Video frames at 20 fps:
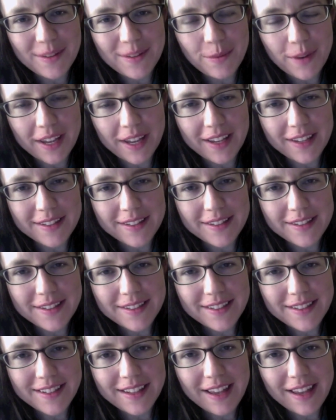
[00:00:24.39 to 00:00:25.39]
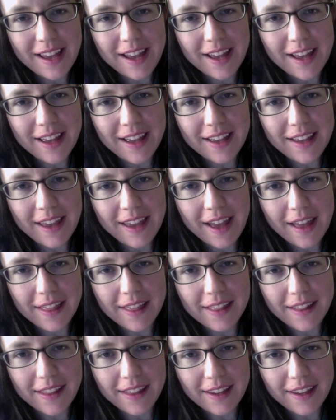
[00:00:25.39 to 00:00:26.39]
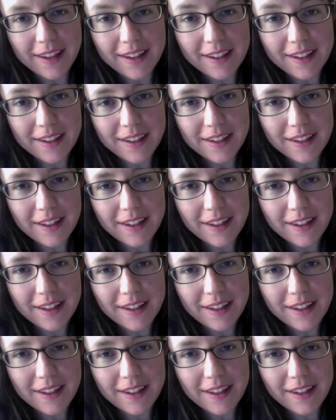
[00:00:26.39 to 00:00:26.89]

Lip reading: raised Catholic,